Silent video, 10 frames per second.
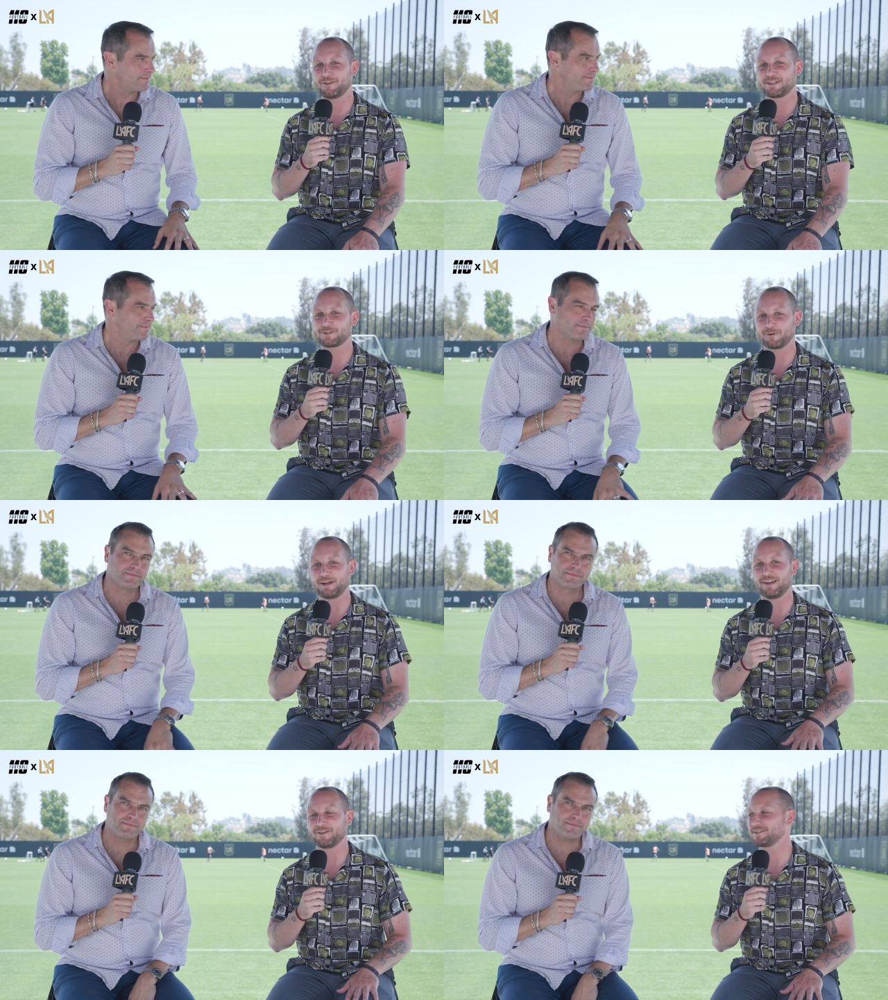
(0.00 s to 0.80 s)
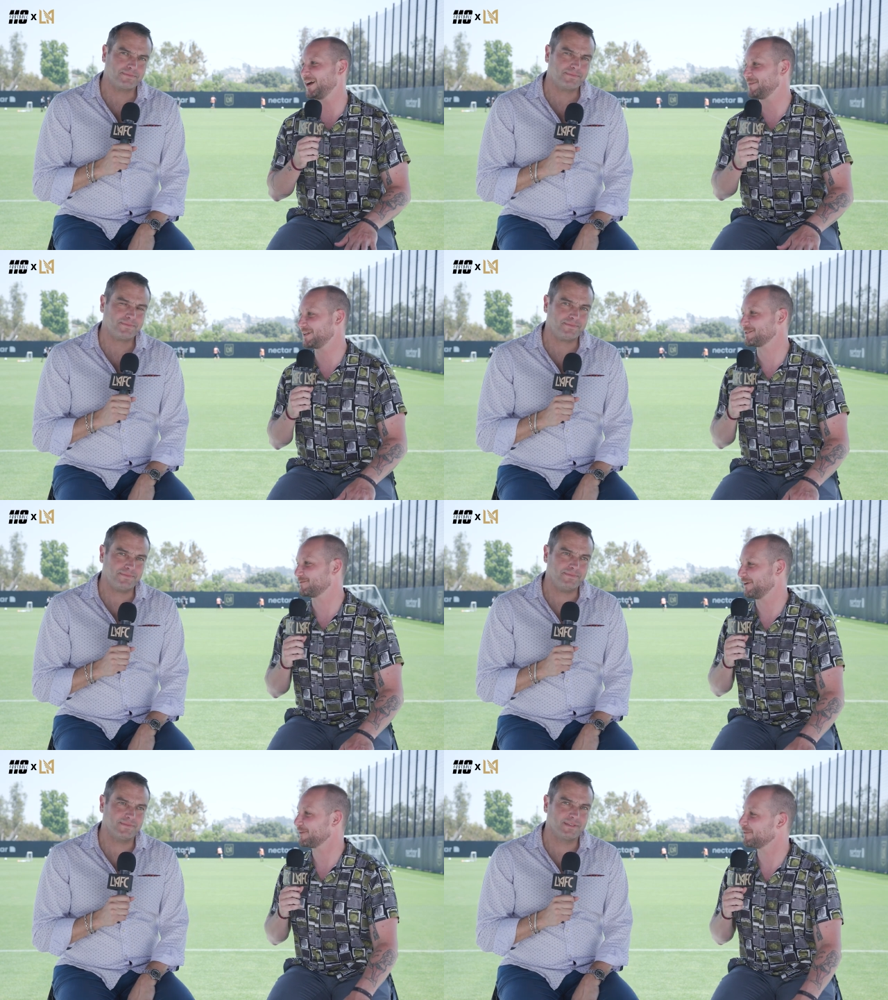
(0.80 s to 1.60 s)
Speaker 1: that story another time. That is
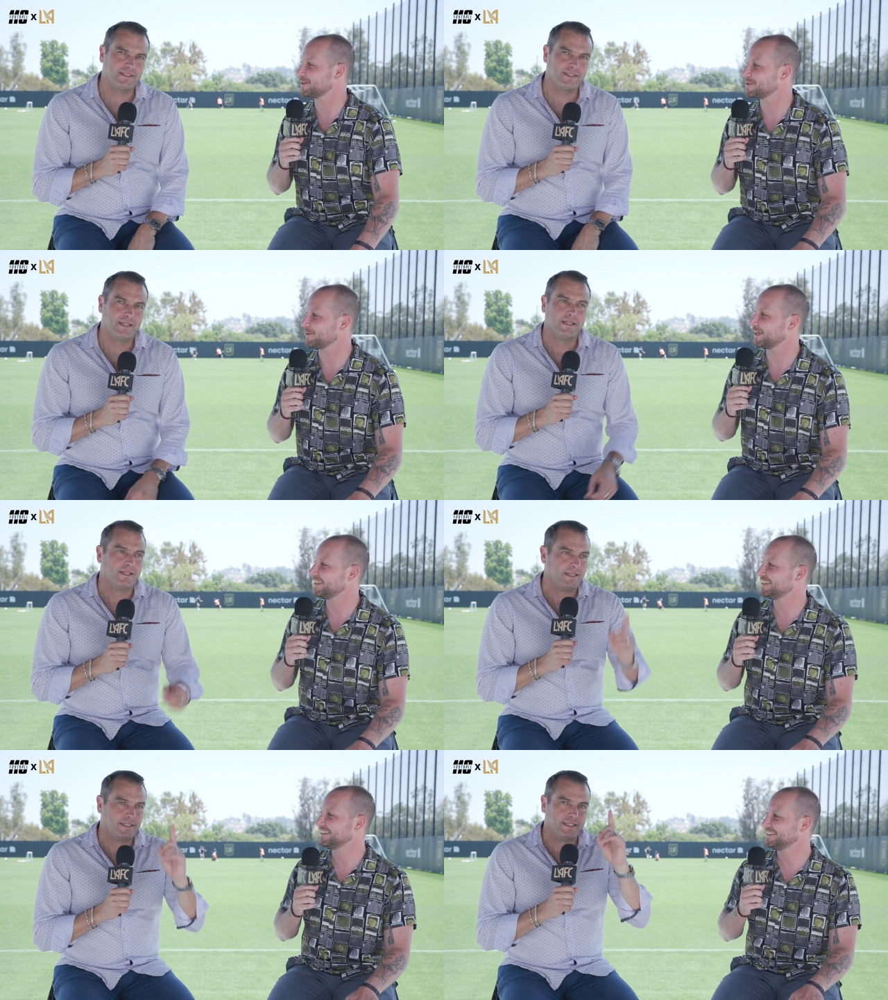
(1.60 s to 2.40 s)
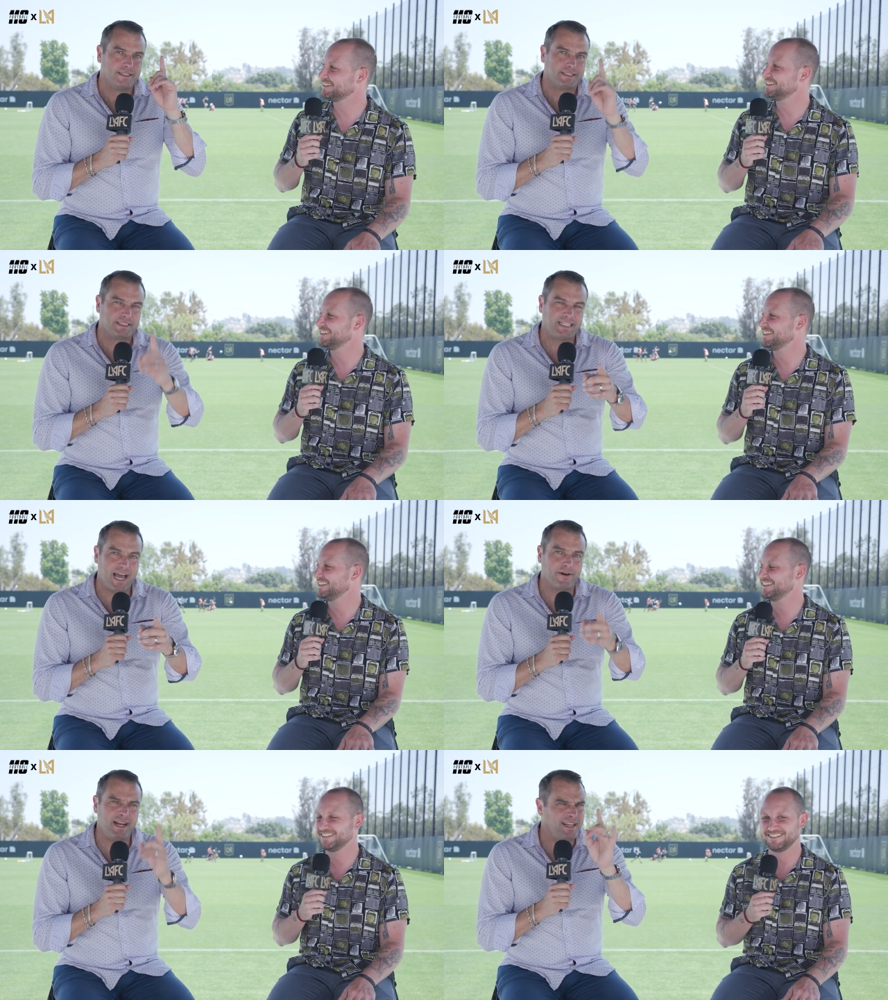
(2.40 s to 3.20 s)
a fun, fun story.
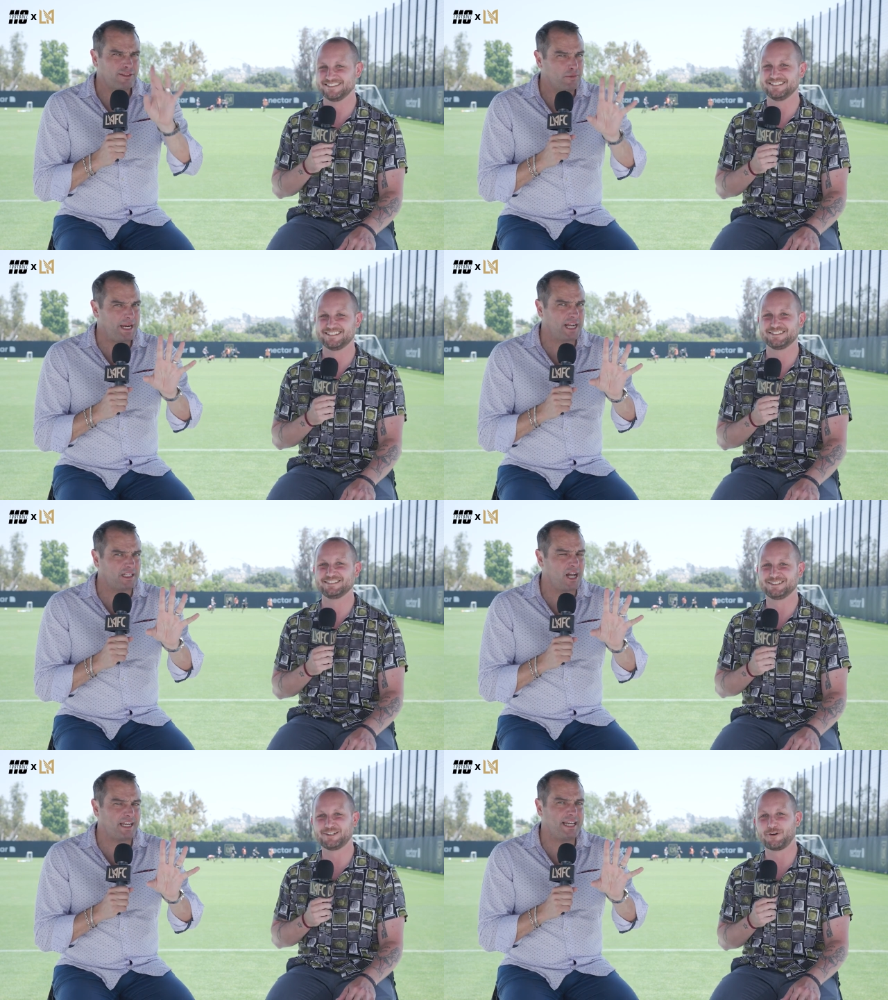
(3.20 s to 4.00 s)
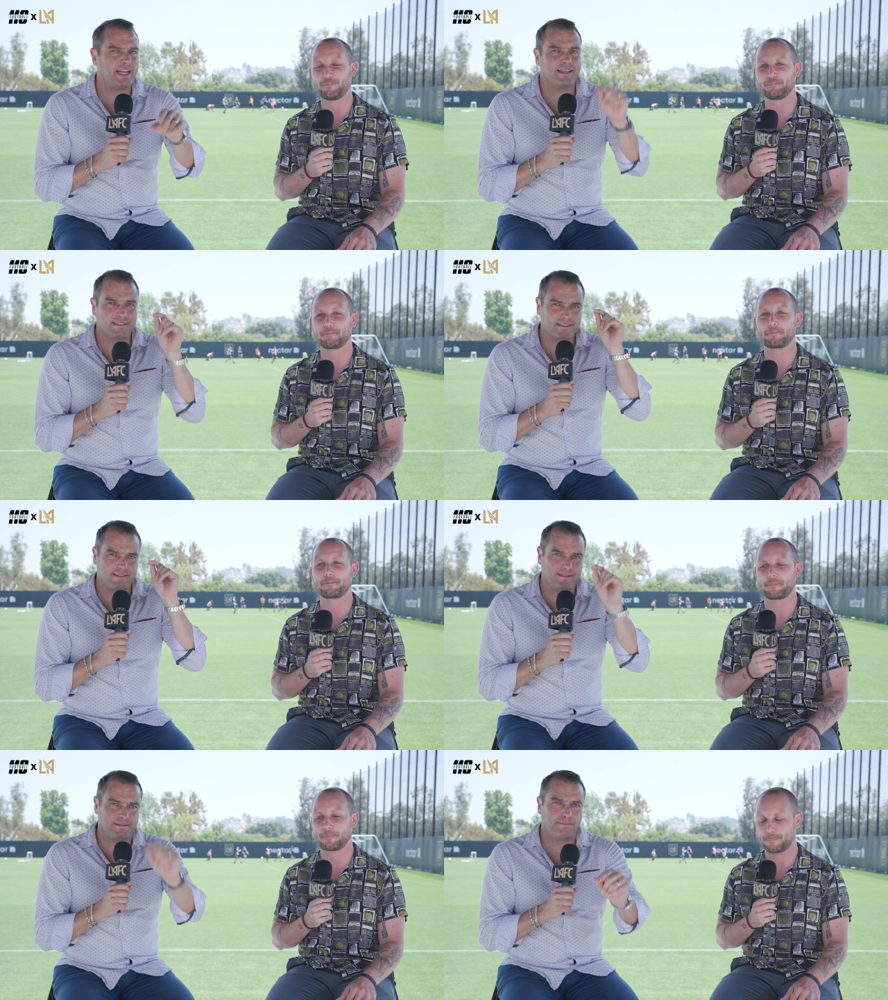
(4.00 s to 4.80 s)
Speaker 2: Saturday, 3 o'clock kick,
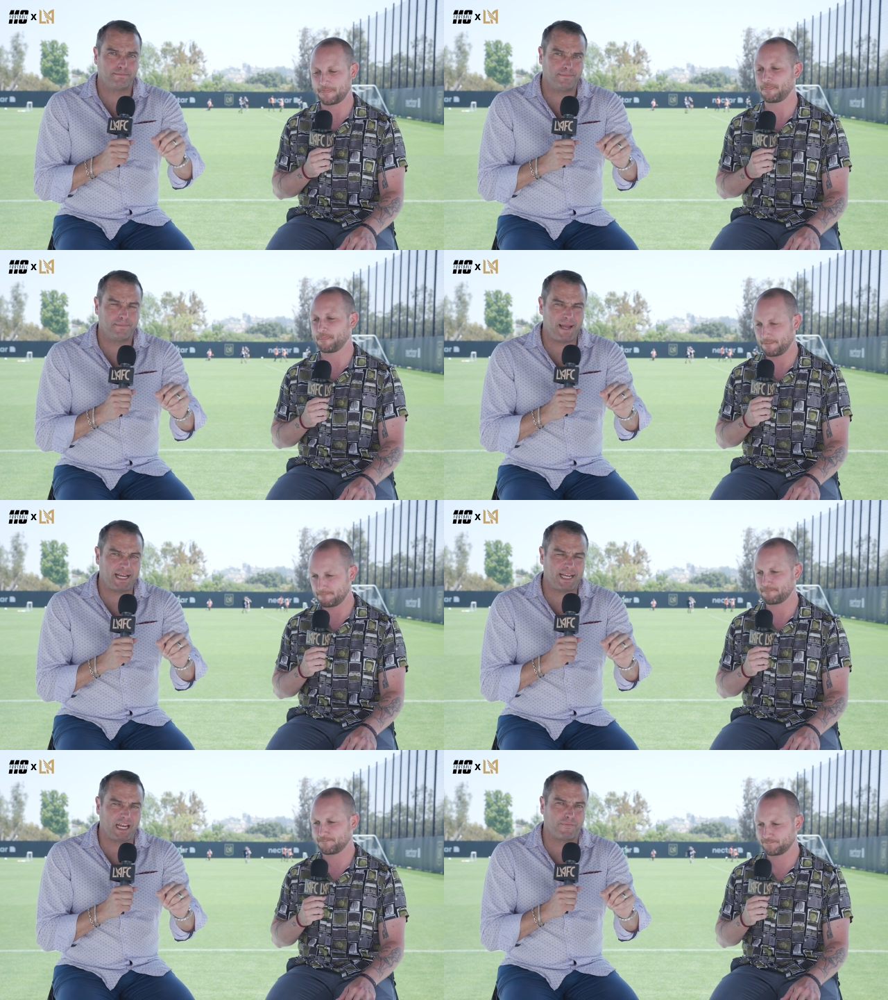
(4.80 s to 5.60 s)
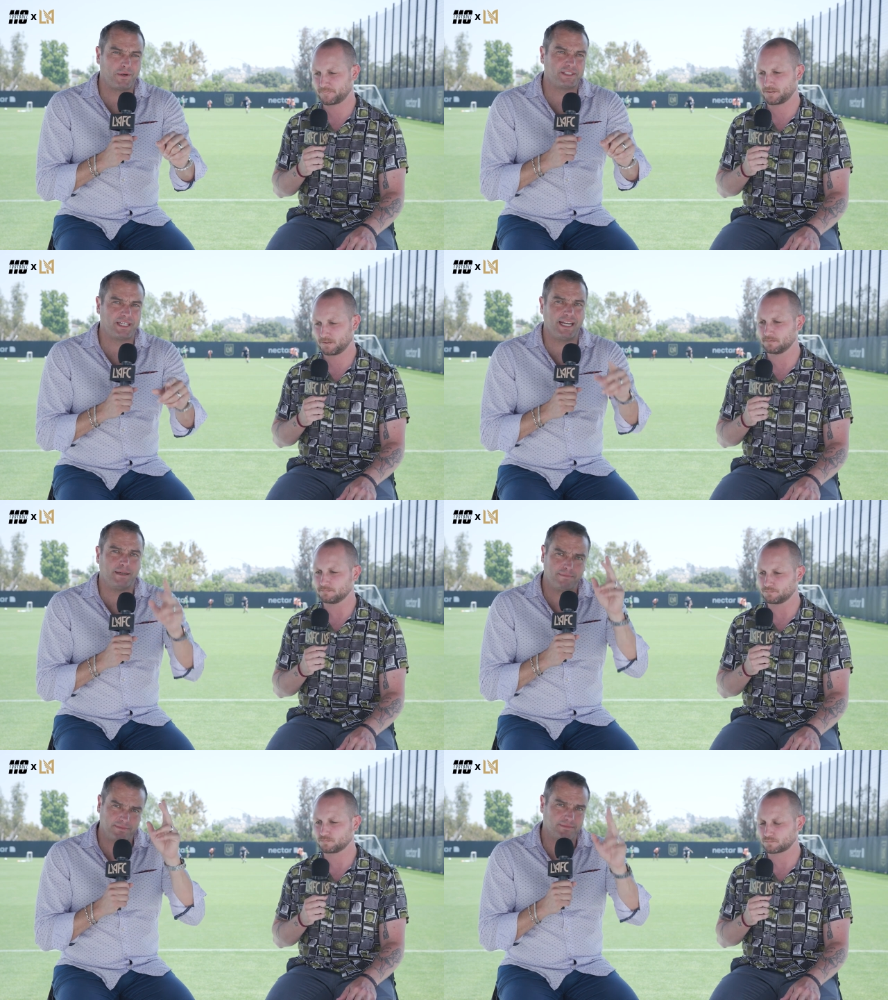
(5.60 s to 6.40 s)
Bank of California
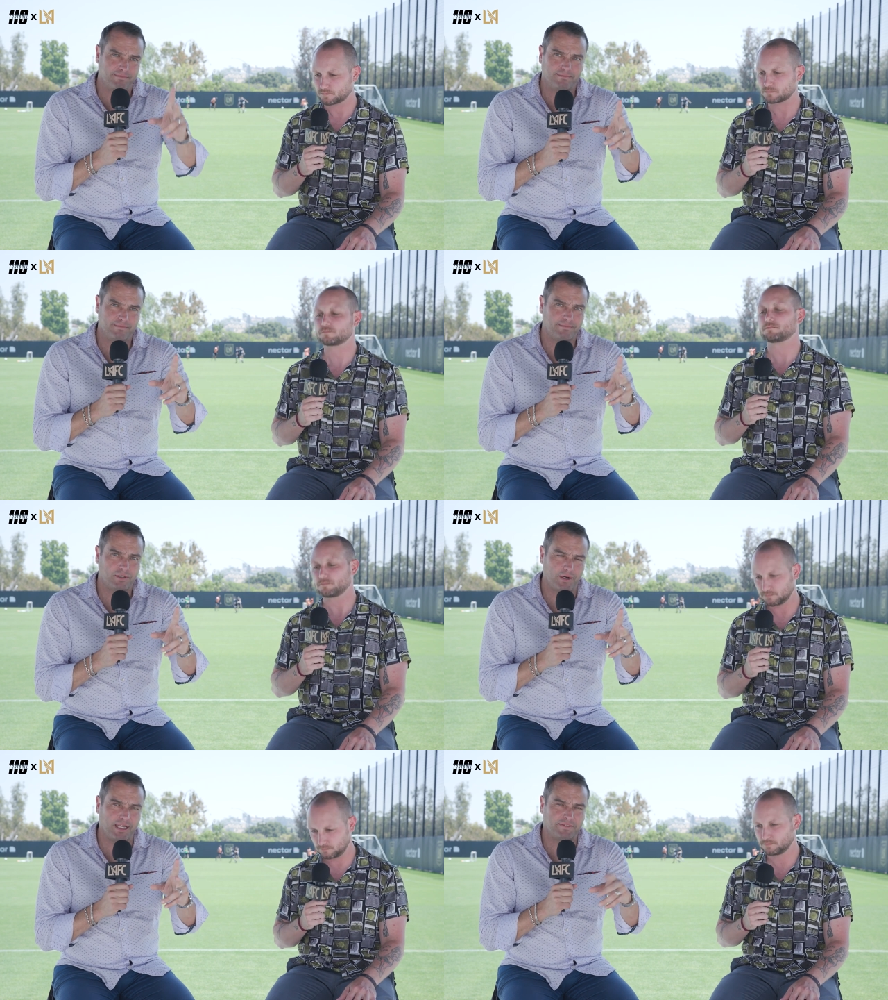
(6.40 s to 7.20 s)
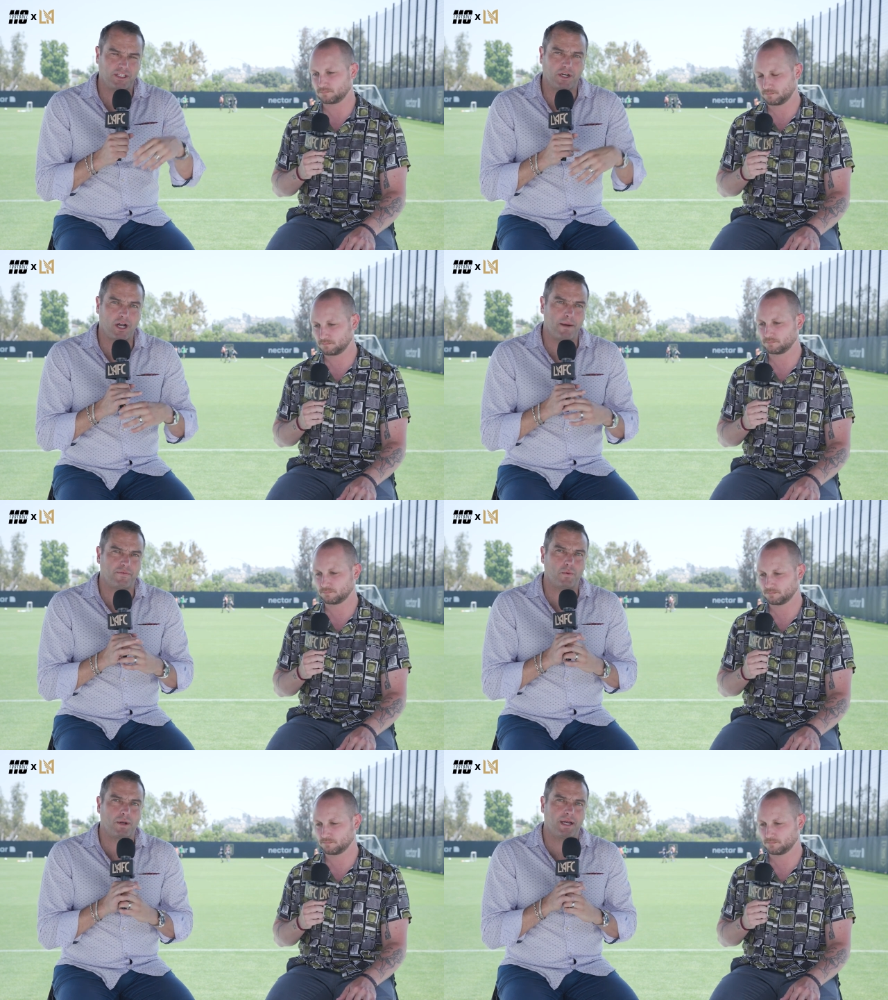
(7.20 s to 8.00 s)
Stadium. Go to LAFC.com
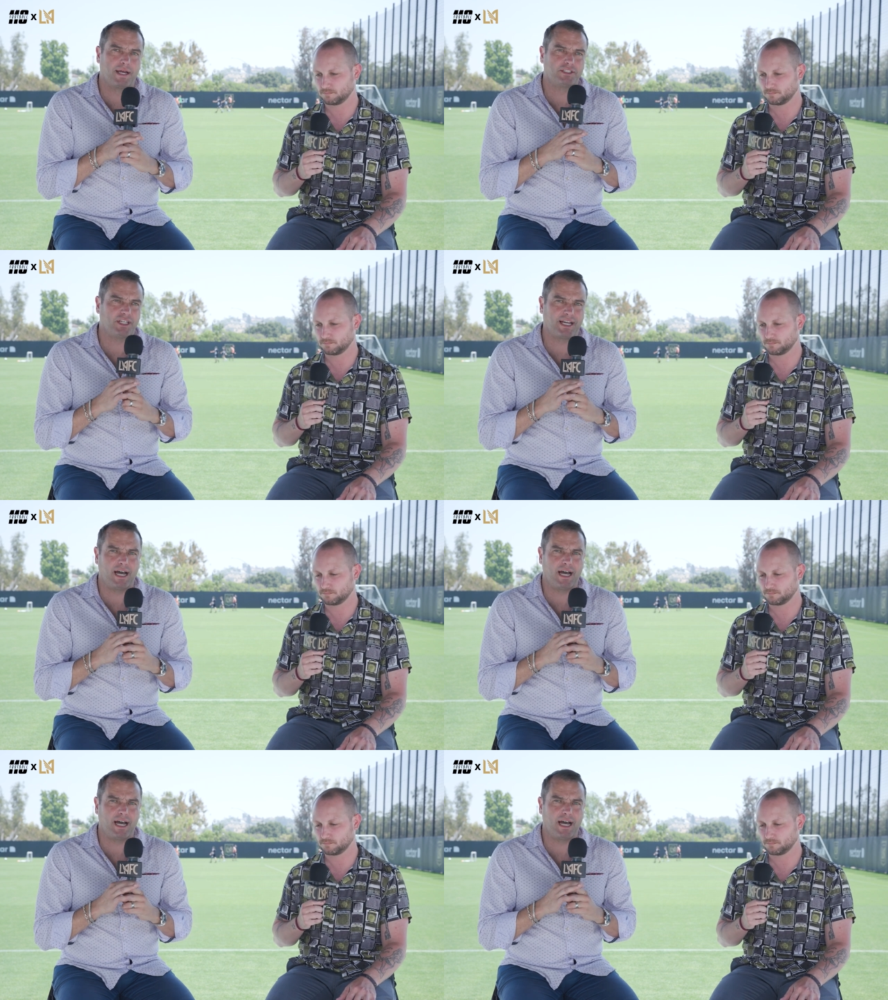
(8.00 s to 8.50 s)
if you want to check it